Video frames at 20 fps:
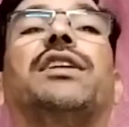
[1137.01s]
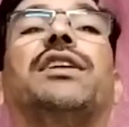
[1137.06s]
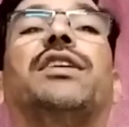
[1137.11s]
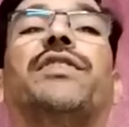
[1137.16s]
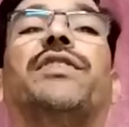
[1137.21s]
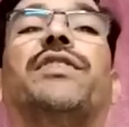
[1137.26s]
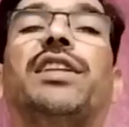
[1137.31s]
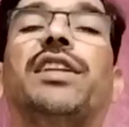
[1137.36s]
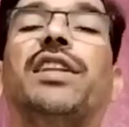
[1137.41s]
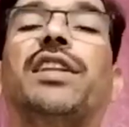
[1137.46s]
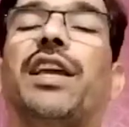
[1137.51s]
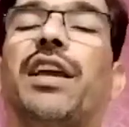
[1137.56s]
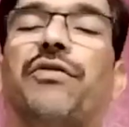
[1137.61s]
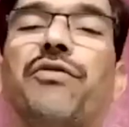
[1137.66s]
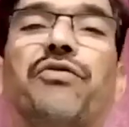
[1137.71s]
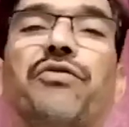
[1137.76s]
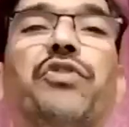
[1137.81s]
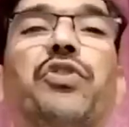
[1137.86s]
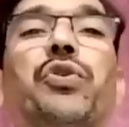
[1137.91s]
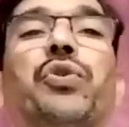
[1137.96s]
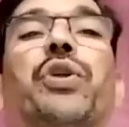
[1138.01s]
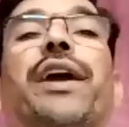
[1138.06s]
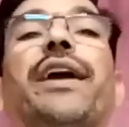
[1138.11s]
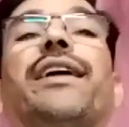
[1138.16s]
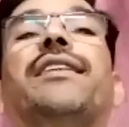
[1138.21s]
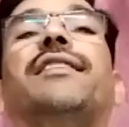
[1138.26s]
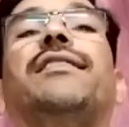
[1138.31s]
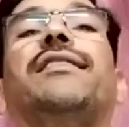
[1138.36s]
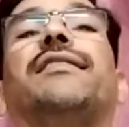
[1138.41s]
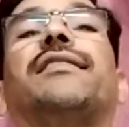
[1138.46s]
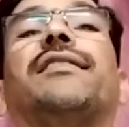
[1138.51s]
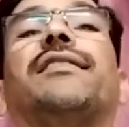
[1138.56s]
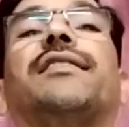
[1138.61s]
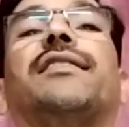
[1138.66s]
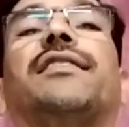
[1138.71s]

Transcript: within a few days,